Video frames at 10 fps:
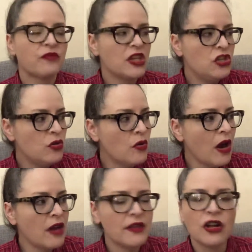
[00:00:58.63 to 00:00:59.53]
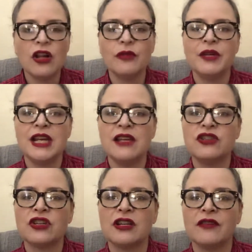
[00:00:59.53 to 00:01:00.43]
You are the
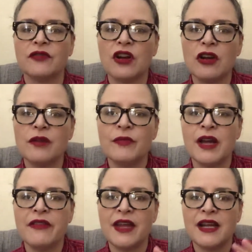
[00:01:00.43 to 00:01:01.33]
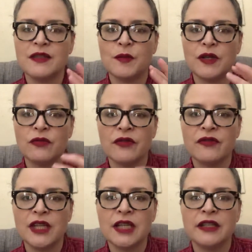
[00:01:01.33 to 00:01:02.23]
culmination of karma that has been
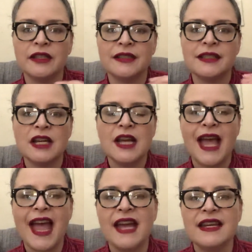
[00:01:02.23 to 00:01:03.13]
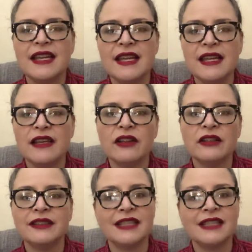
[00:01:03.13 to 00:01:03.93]
revealed and healed